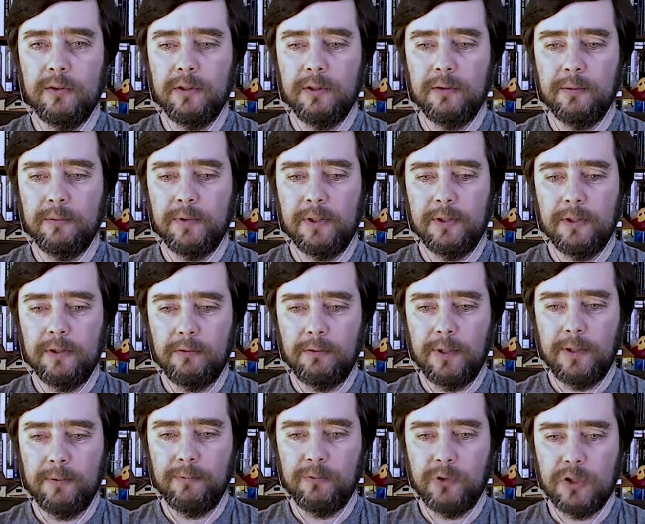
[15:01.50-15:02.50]
the, the
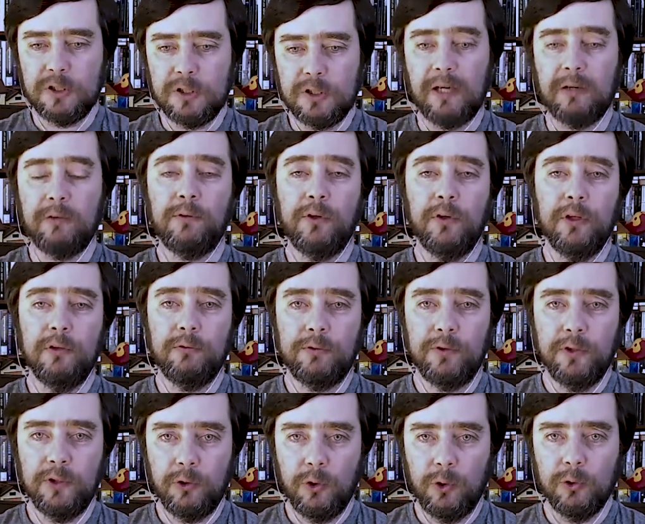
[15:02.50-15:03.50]
um, respect for the
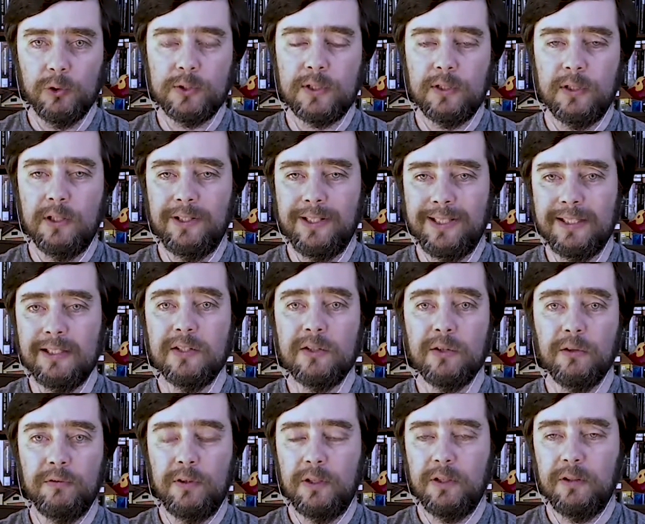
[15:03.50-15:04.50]
for the goals and the needs
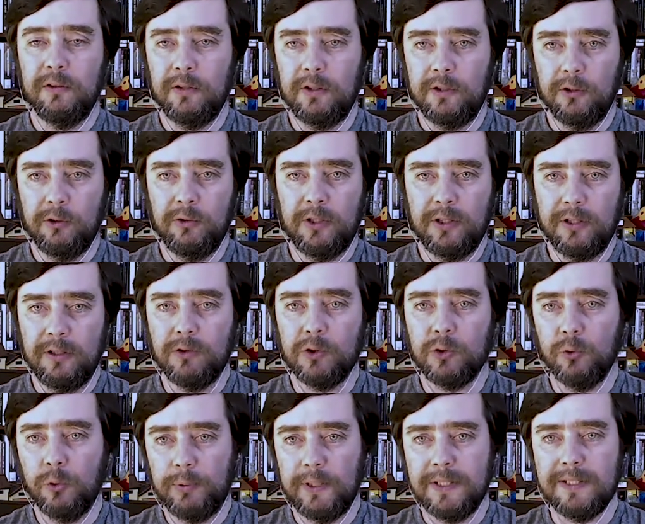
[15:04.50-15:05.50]
of the you know the
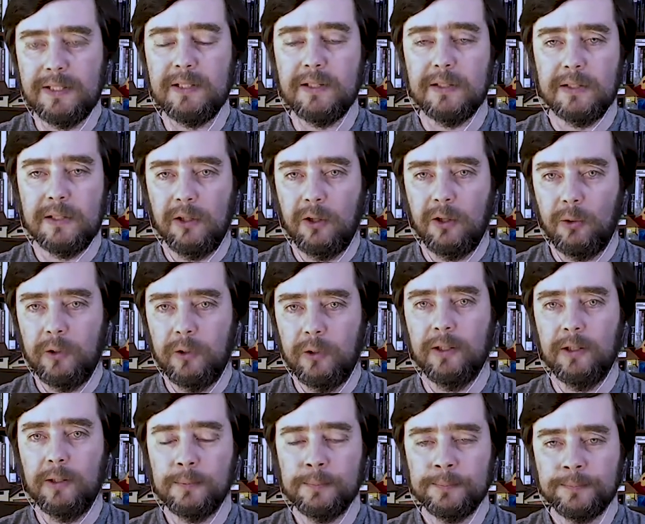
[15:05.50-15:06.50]
individual pieces that go in
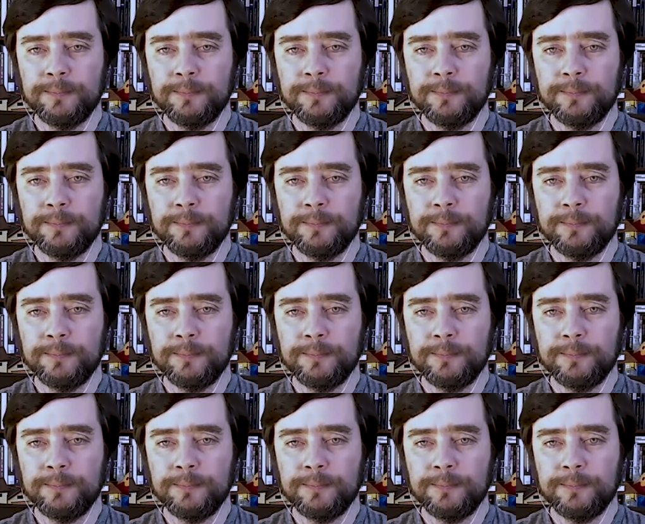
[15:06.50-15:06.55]
there.